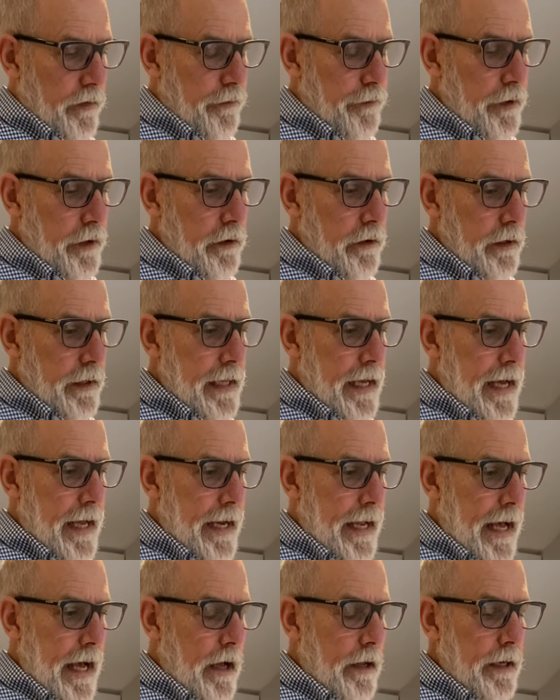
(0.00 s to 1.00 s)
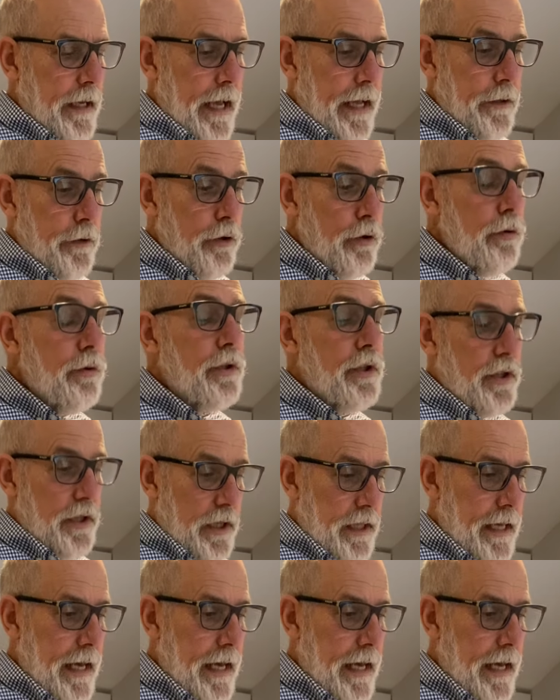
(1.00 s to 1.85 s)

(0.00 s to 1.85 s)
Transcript: figured that out and uses